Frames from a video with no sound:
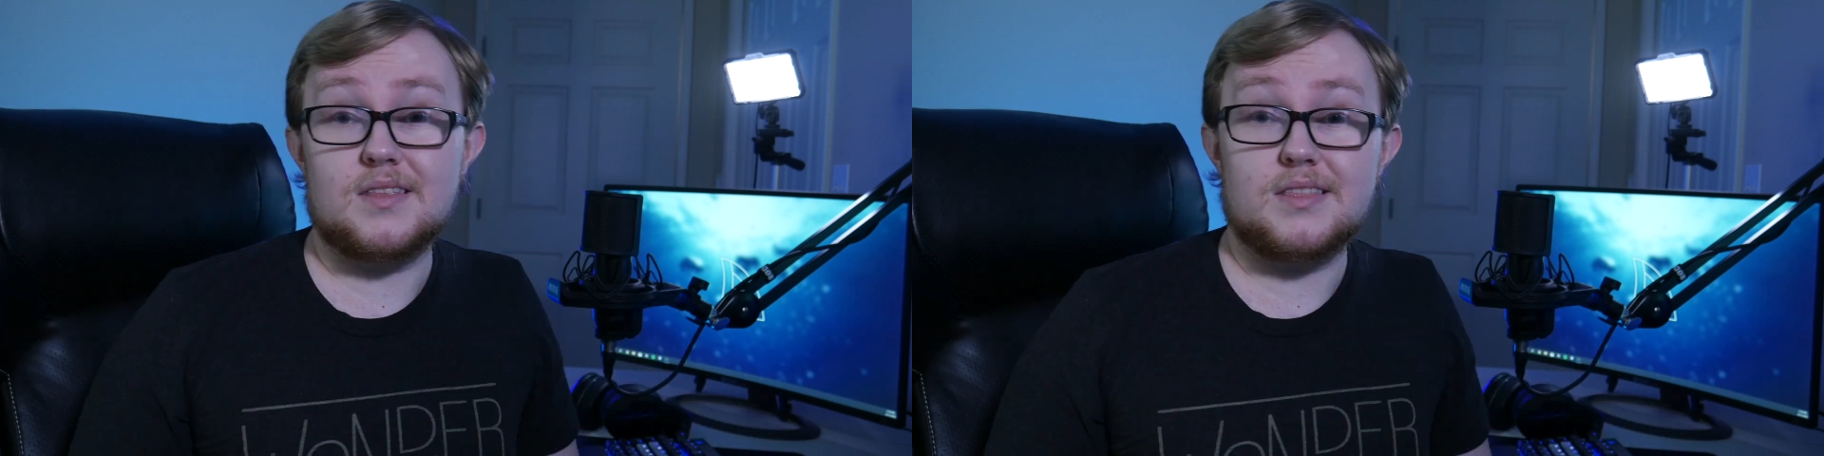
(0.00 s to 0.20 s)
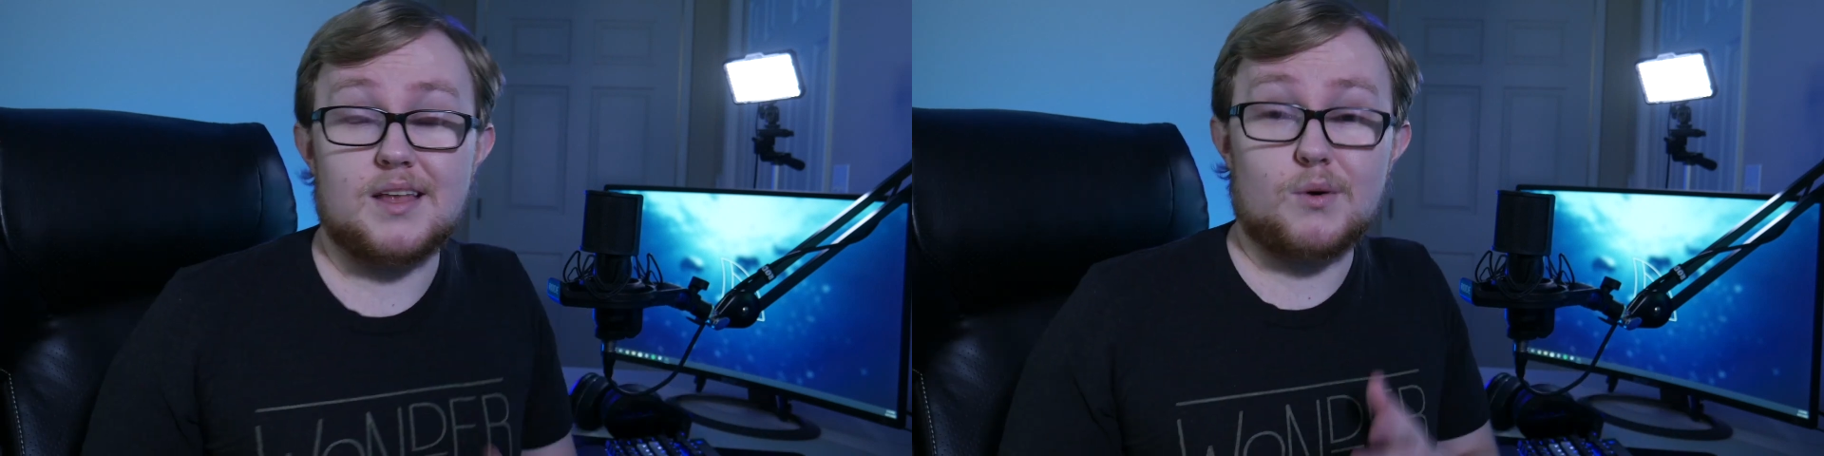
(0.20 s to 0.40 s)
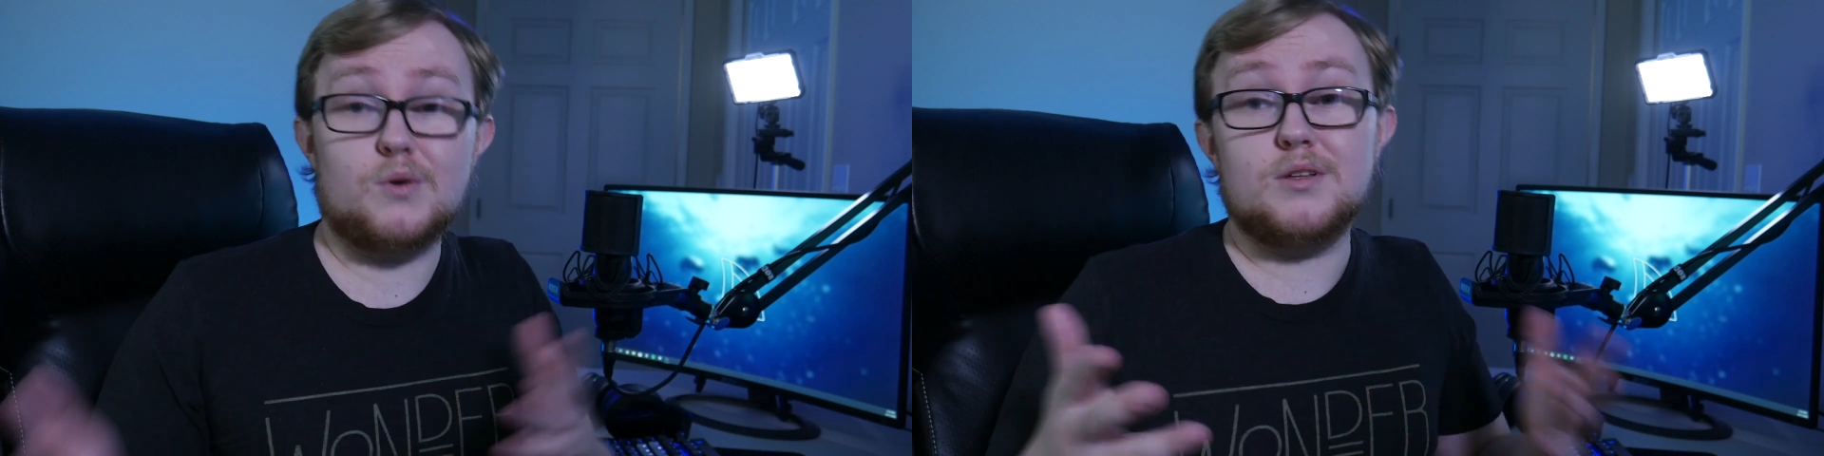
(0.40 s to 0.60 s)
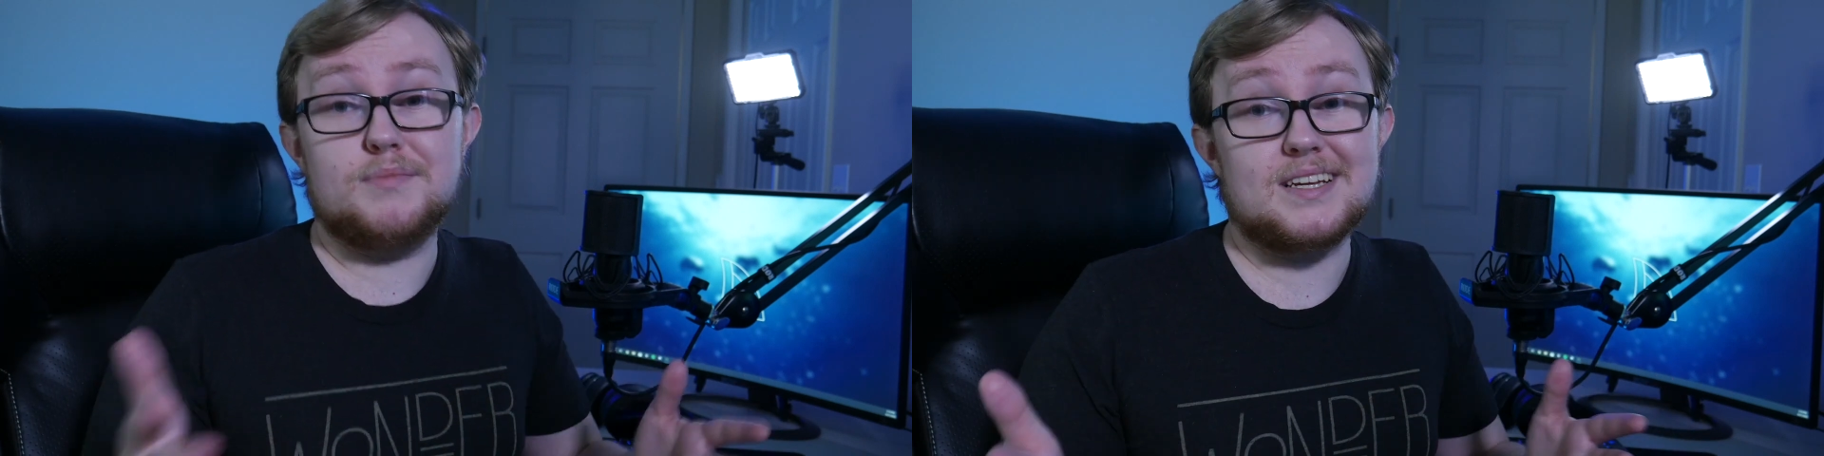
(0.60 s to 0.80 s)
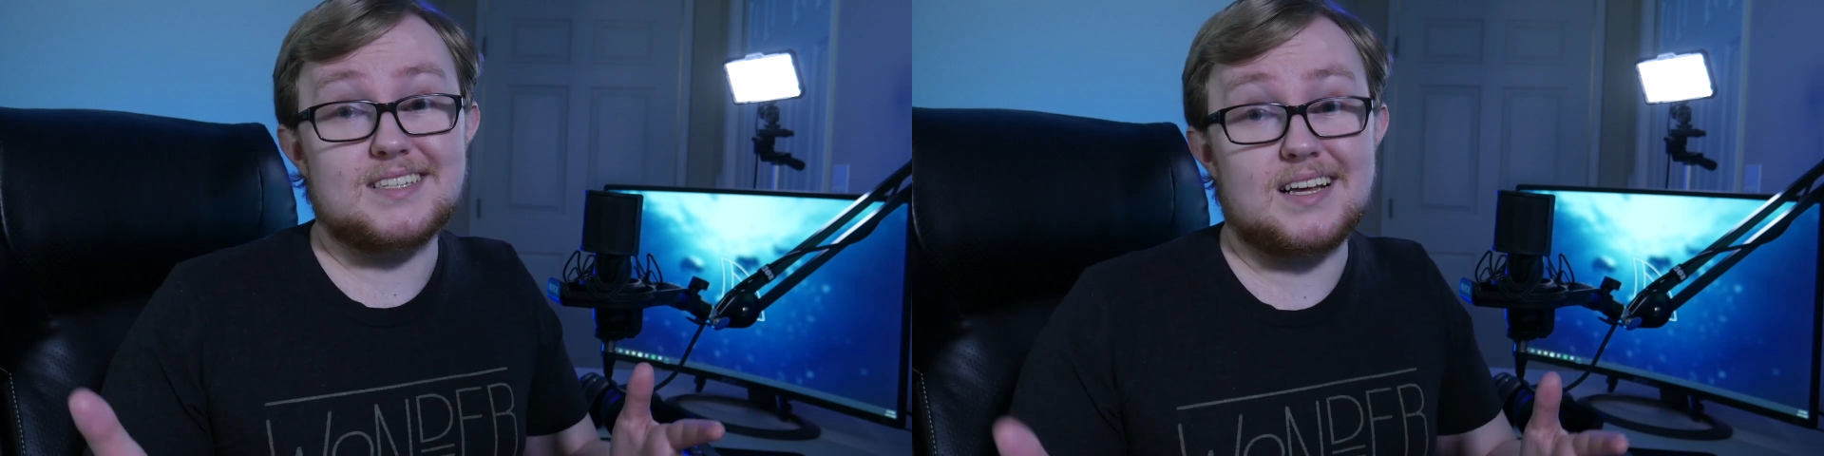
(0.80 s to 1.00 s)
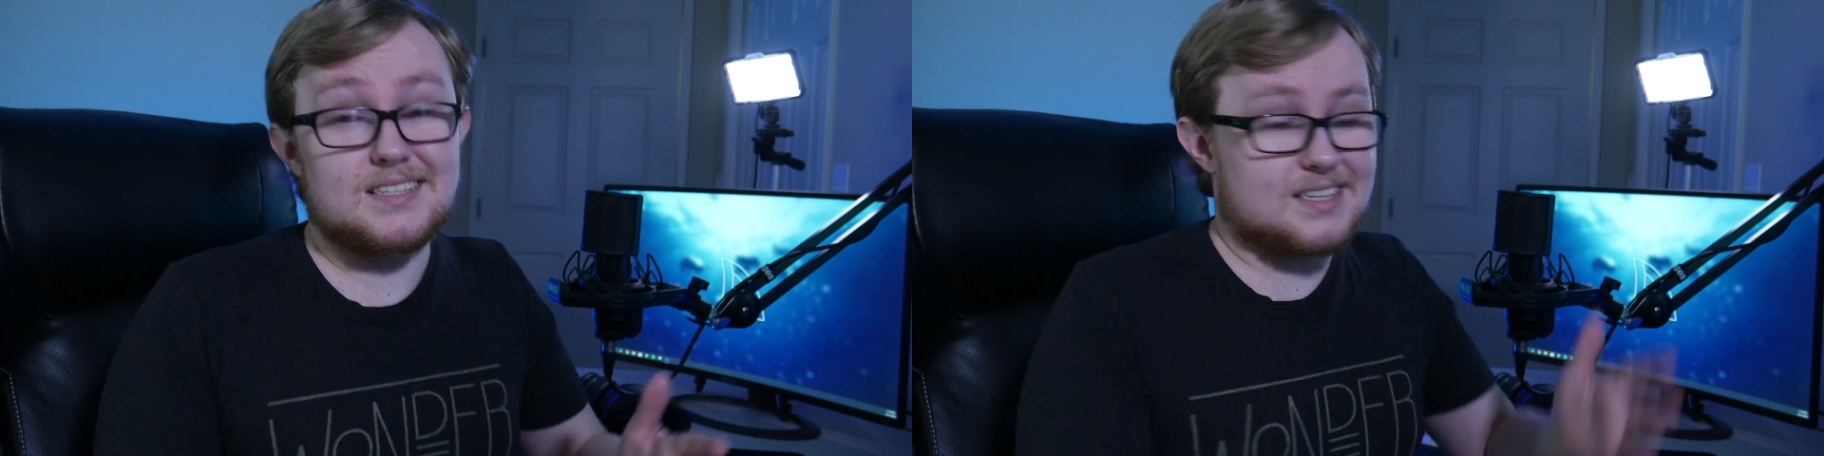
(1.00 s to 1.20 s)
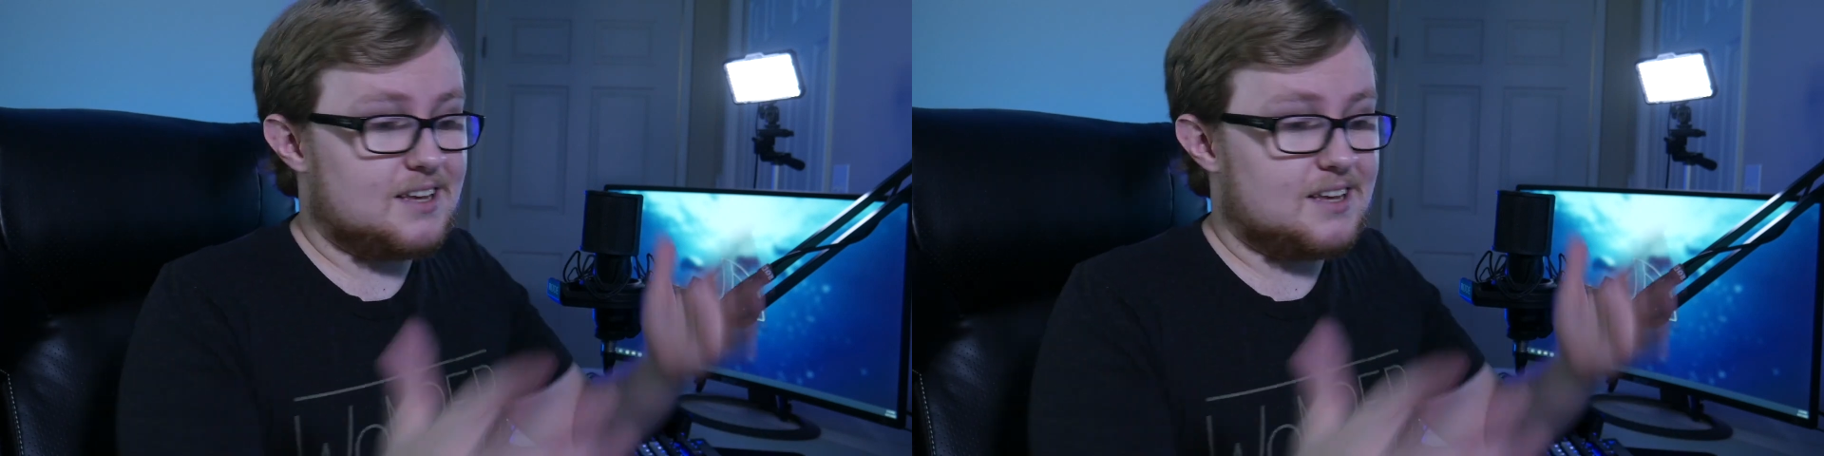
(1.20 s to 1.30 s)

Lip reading: Now, it only makes sense